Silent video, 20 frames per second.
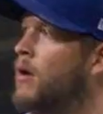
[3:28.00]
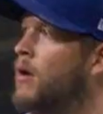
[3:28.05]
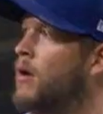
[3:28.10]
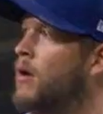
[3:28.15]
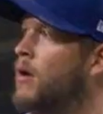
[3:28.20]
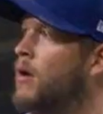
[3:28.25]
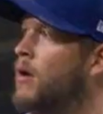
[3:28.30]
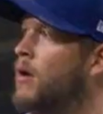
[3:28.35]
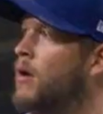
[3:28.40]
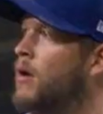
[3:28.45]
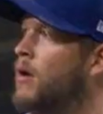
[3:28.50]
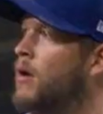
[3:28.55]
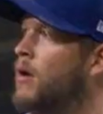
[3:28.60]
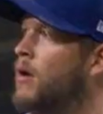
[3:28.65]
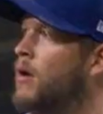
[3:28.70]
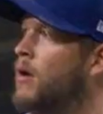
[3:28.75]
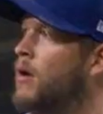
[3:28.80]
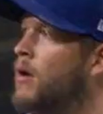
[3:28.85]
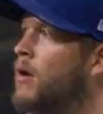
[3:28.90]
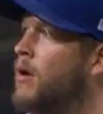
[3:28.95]

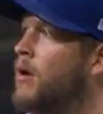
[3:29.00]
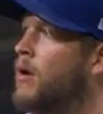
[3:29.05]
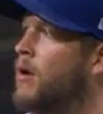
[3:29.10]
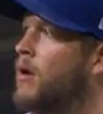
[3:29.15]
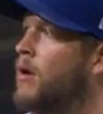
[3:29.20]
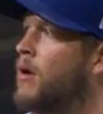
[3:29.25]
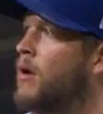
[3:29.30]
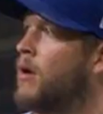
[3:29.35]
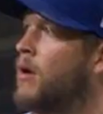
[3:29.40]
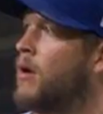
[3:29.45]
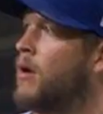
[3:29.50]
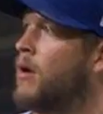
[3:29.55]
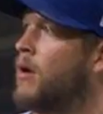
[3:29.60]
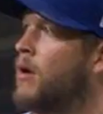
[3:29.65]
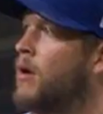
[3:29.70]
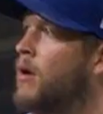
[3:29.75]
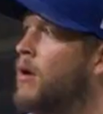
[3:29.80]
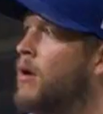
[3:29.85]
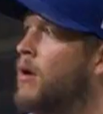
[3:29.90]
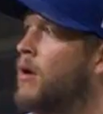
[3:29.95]

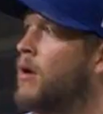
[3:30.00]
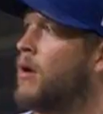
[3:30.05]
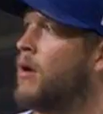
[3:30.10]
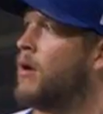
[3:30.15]
[no speech]